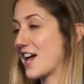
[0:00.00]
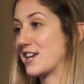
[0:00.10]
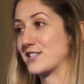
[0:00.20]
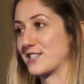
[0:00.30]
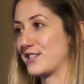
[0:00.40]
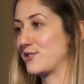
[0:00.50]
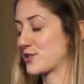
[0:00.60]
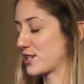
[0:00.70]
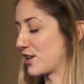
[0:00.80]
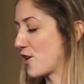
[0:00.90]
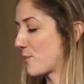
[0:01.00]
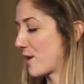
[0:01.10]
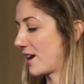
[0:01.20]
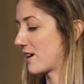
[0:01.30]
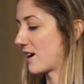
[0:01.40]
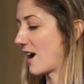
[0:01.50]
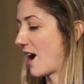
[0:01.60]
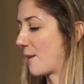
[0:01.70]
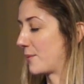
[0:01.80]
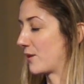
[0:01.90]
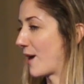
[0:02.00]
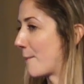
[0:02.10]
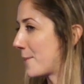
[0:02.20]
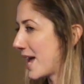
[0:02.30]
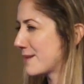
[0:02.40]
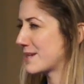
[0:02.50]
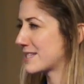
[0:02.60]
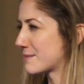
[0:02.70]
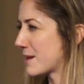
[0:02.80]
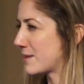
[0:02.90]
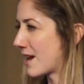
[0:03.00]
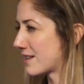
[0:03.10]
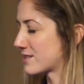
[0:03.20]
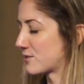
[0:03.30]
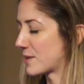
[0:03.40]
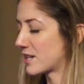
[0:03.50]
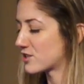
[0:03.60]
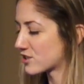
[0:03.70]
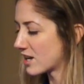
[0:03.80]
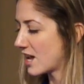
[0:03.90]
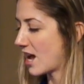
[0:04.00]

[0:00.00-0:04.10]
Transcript: is usually a no-brainer, uh, but around payments, maybe not so much.